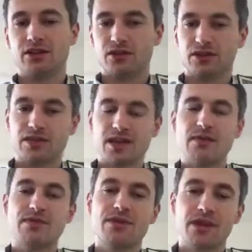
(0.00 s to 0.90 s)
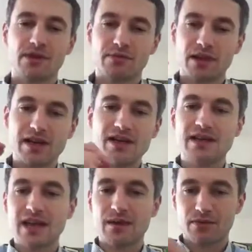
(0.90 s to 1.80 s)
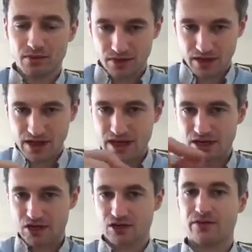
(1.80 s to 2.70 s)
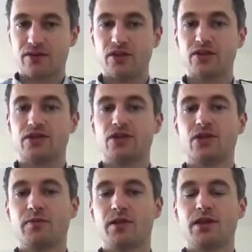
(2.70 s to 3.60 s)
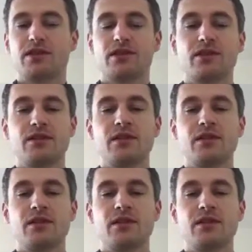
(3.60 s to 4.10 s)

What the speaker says: and do the same thing but in depth with each of those topics.